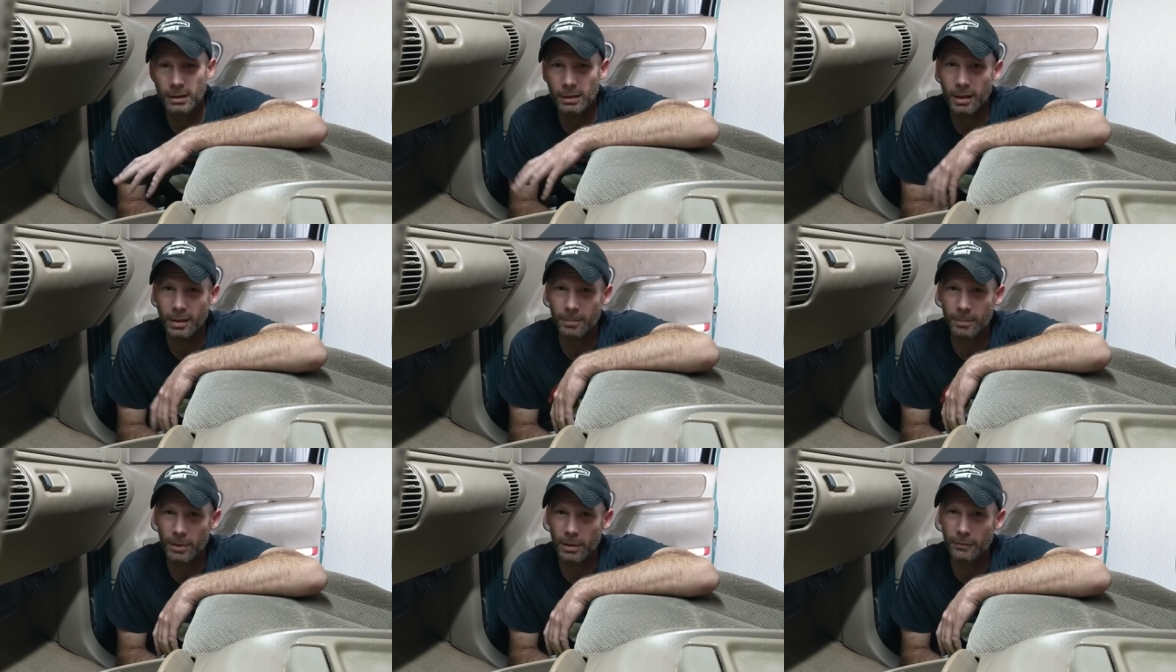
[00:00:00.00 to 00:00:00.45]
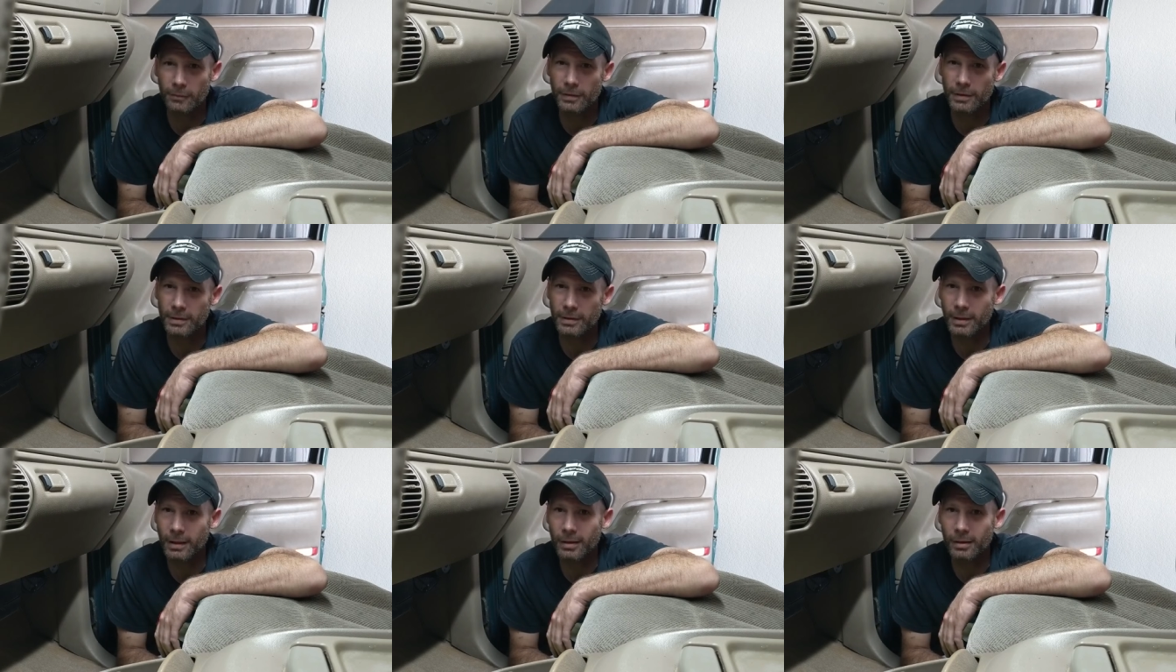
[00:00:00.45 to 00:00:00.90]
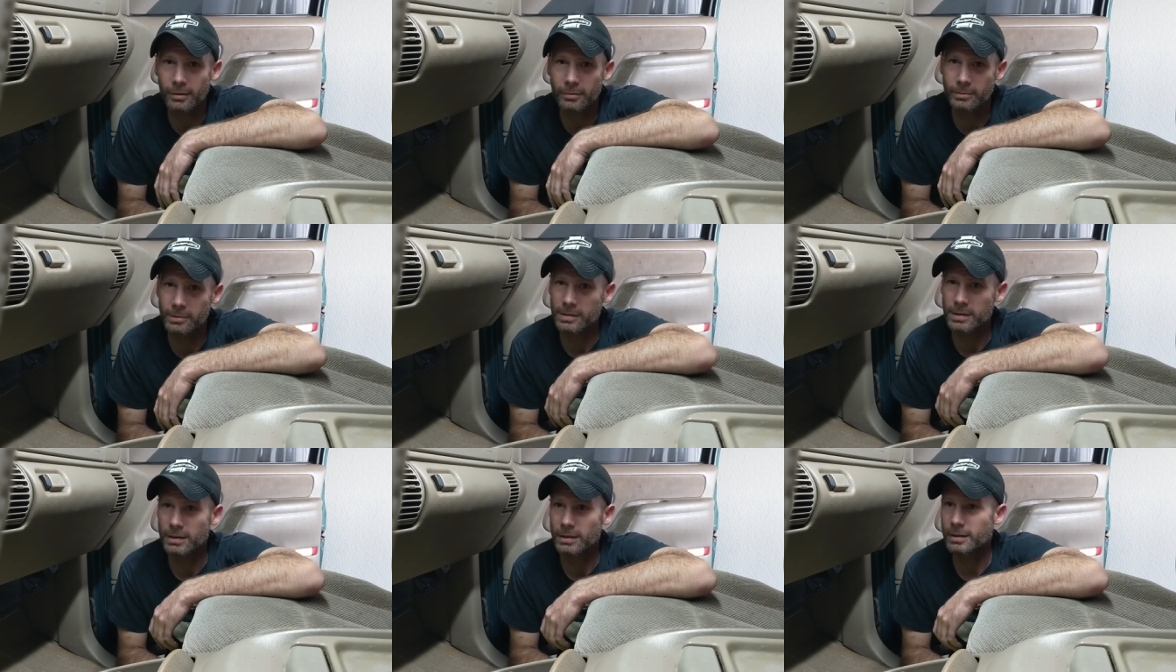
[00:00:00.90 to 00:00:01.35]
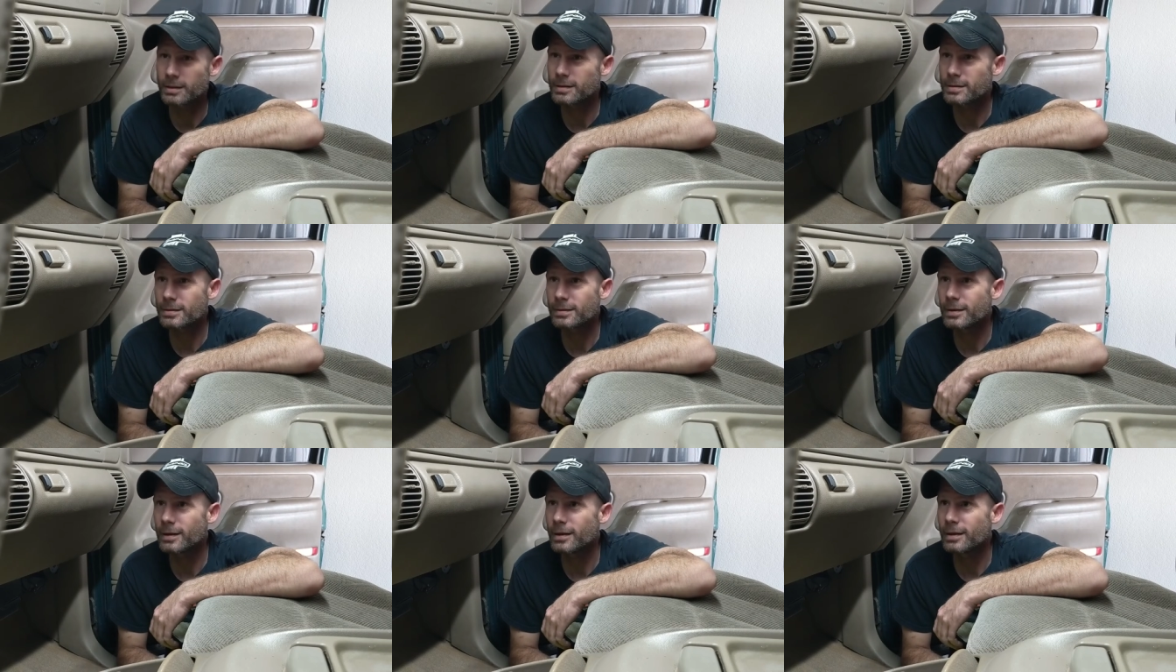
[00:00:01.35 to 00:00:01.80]
Not perfect, not 100%.
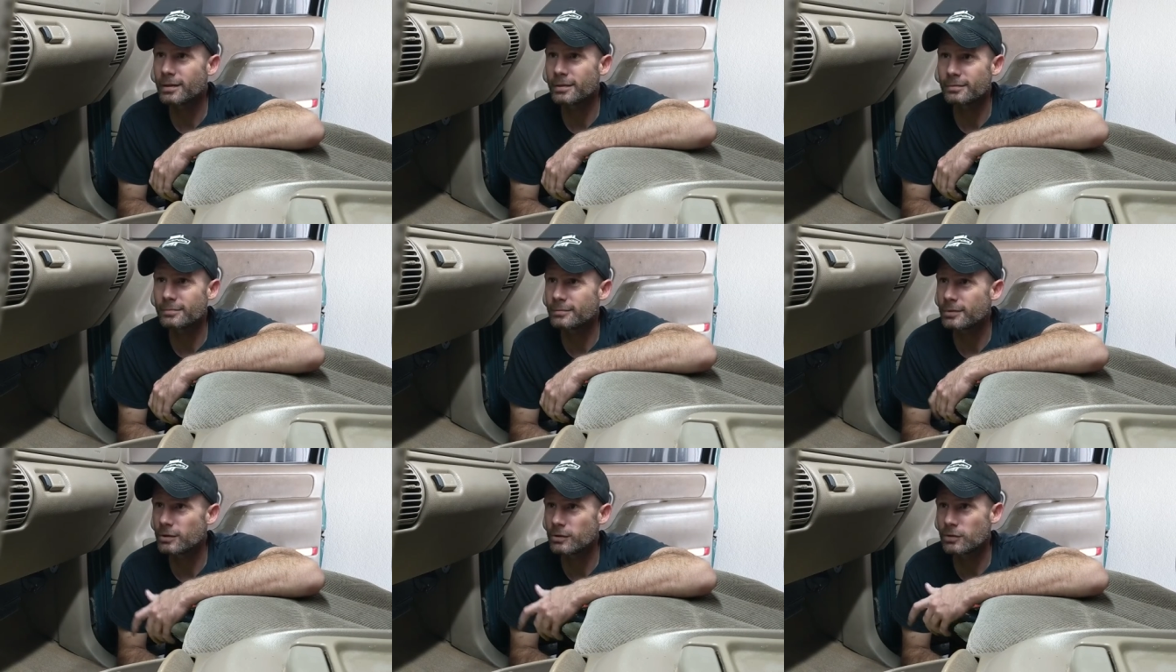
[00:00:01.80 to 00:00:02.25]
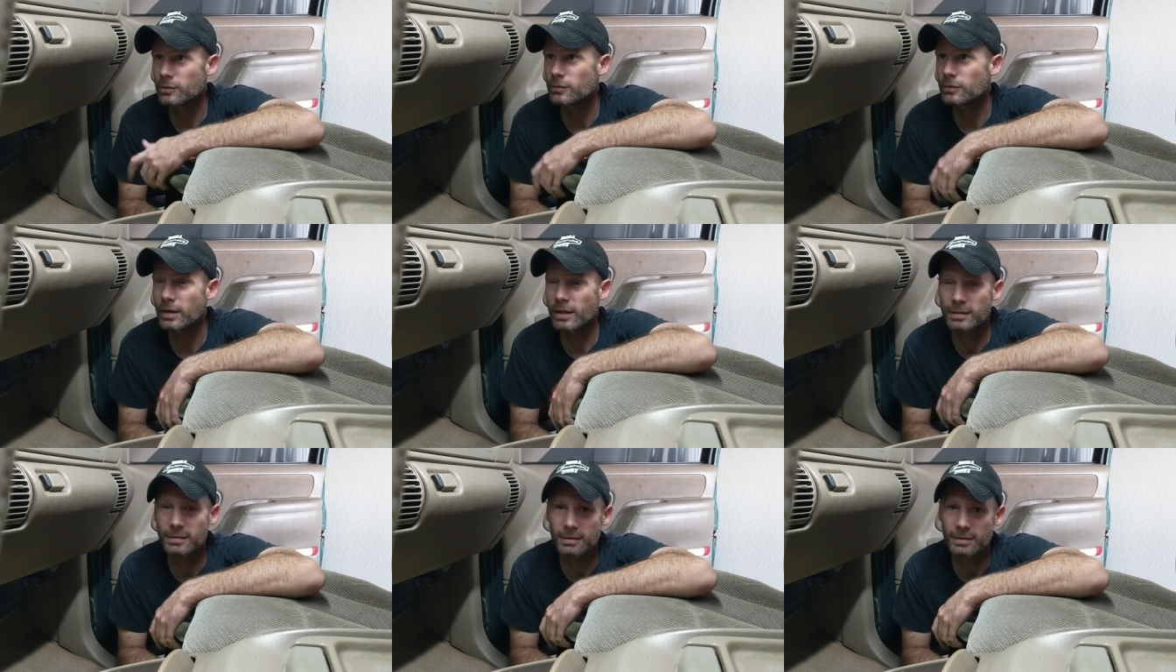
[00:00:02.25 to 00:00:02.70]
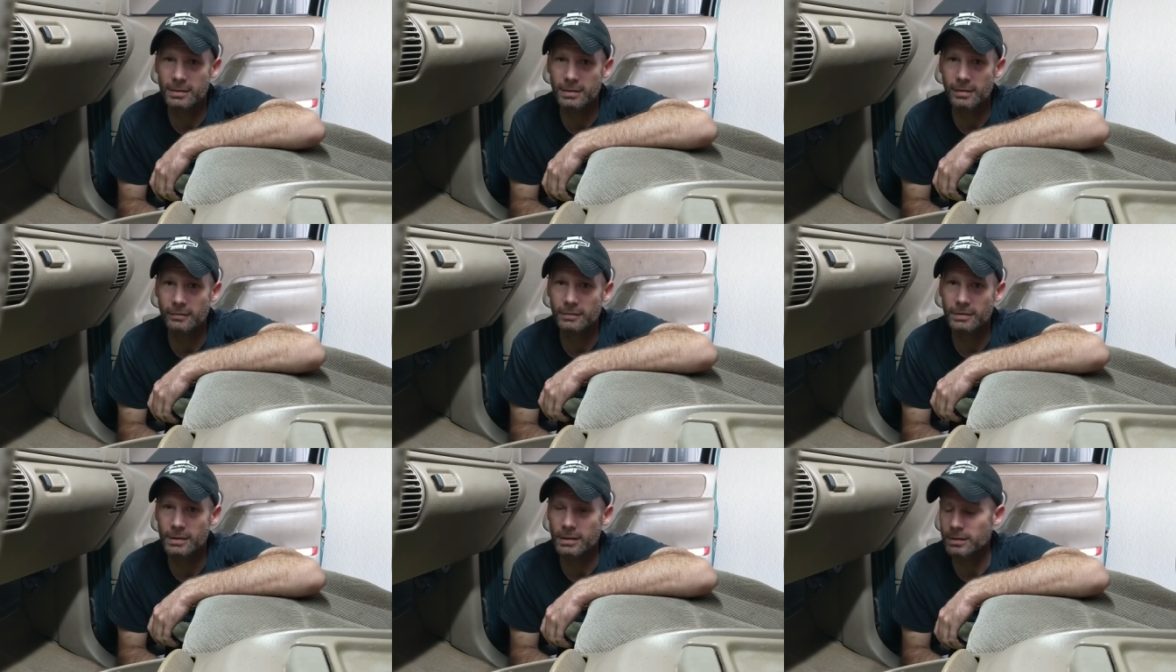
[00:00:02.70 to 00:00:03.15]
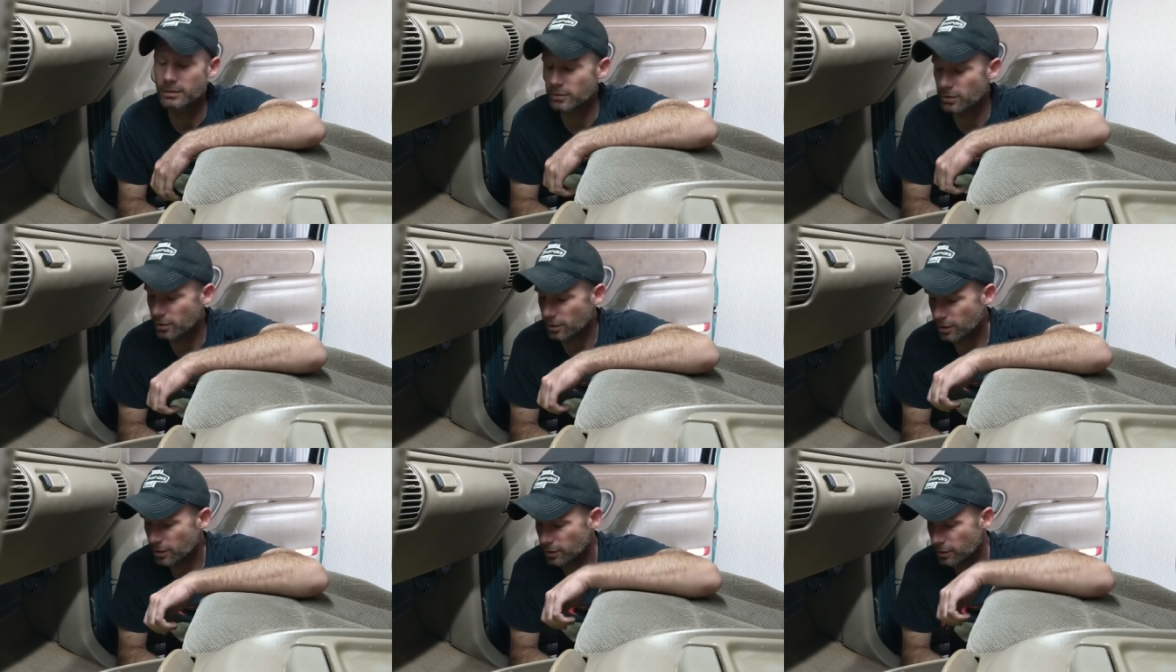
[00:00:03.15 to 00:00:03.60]
It's not a 2017
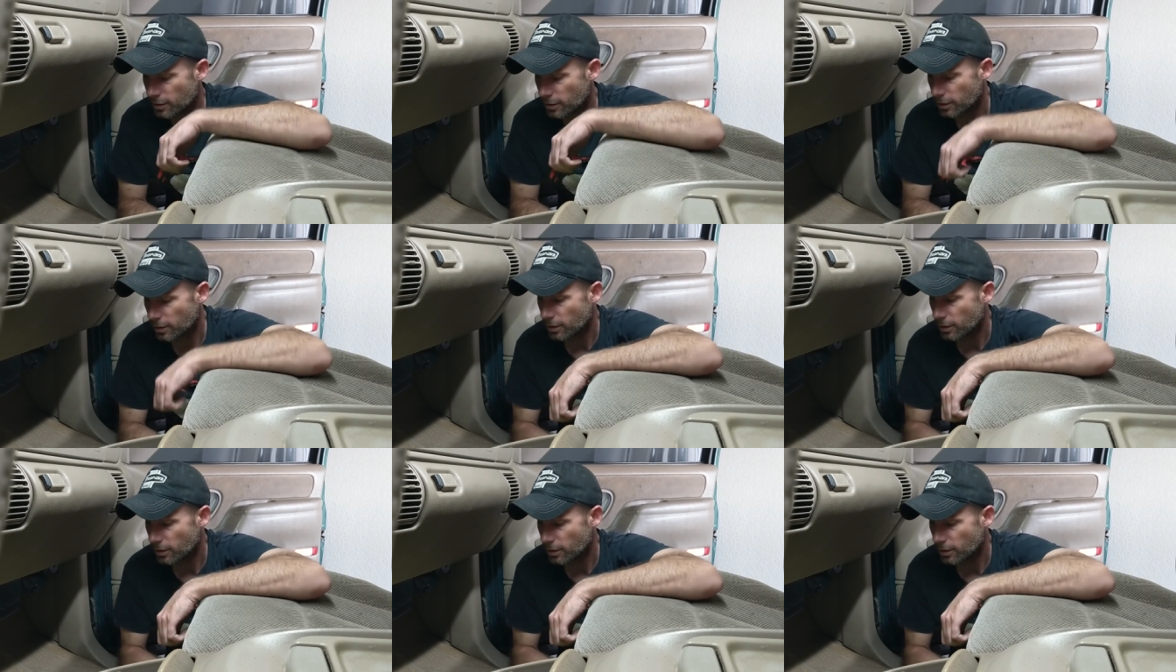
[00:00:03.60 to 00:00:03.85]
car.